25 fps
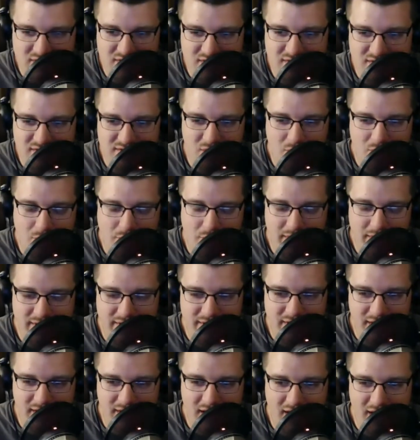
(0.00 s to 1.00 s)
is
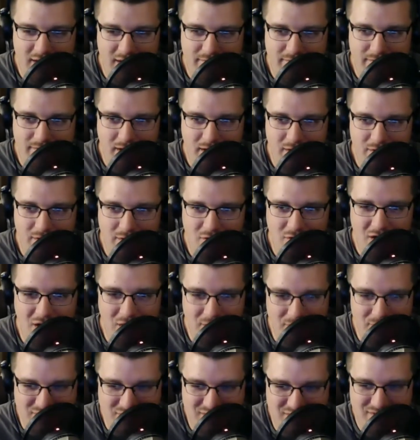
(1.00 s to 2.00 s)
going live. I don't know how
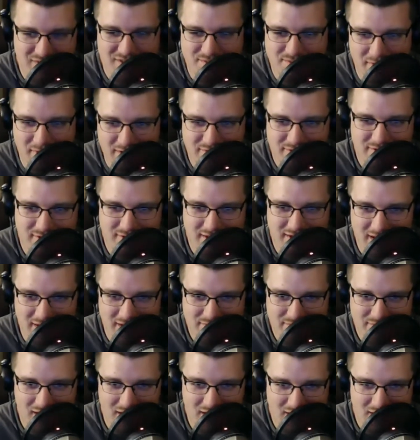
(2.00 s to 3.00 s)
much of this Michael's going to
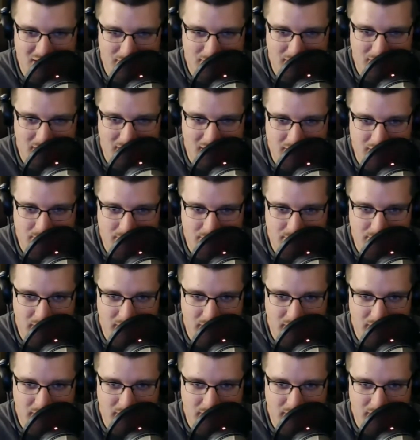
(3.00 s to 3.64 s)
have to end up